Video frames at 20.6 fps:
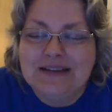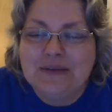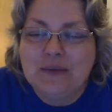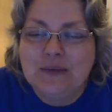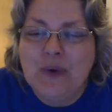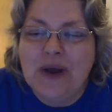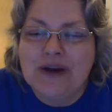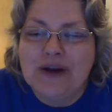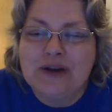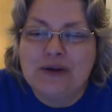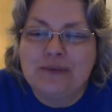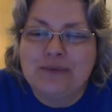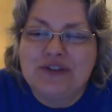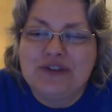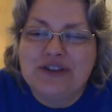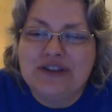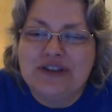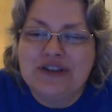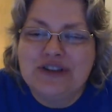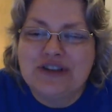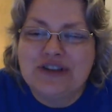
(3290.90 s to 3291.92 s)
Welcome
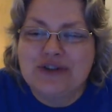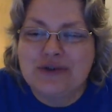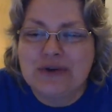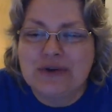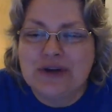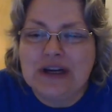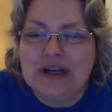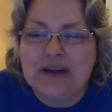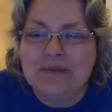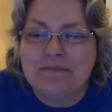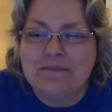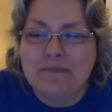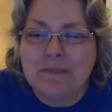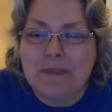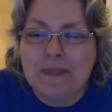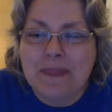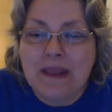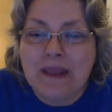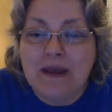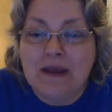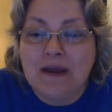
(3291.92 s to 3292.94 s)
to the stream.
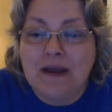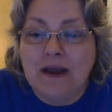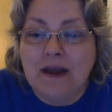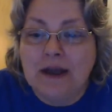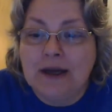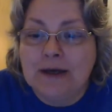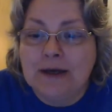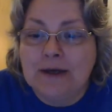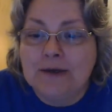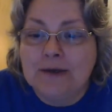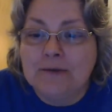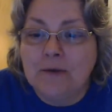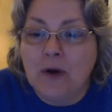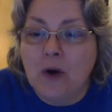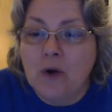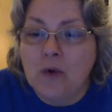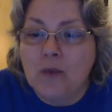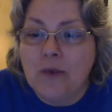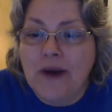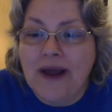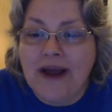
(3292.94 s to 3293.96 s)

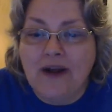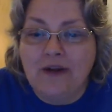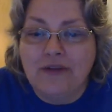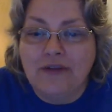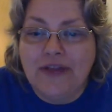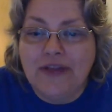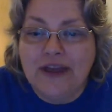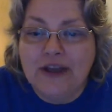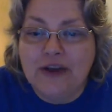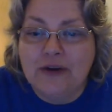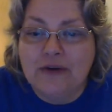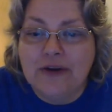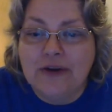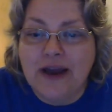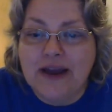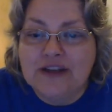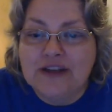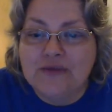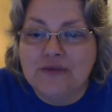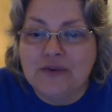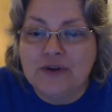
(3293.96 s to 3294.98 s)
Oh, wow. Thank you
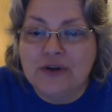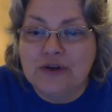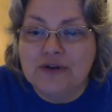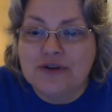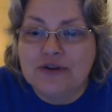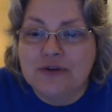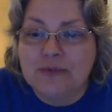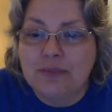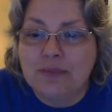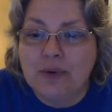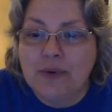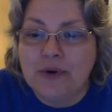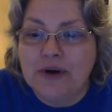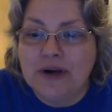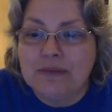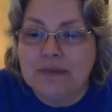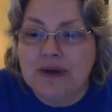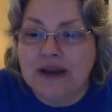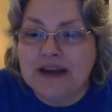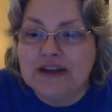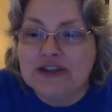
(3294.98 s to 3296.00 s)
guys for your
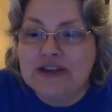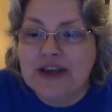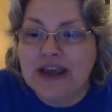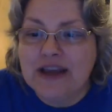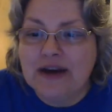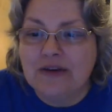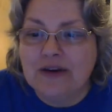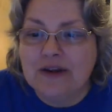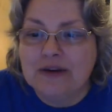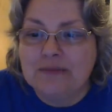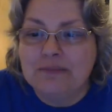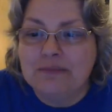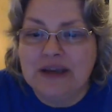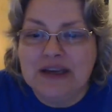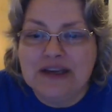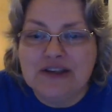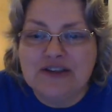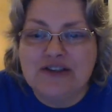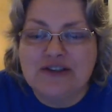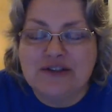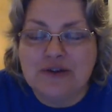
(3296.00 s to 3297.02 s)
supporting my channel. It
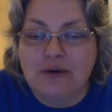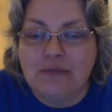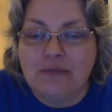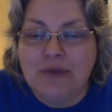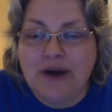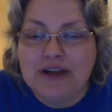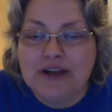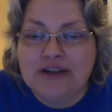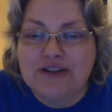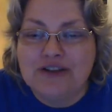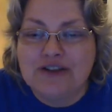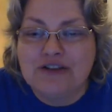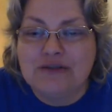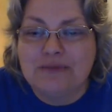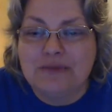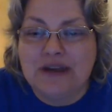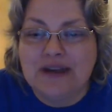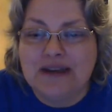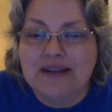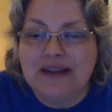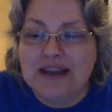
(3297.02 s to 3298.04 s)
means so much to
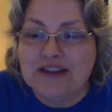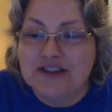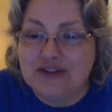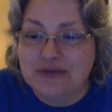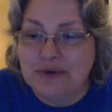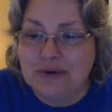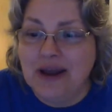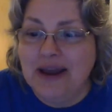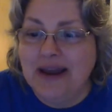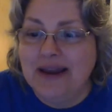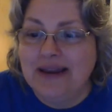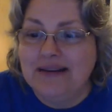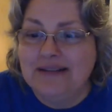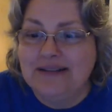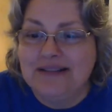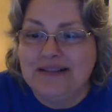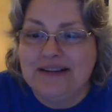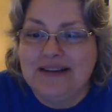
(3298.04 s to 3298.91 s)
me. That's right.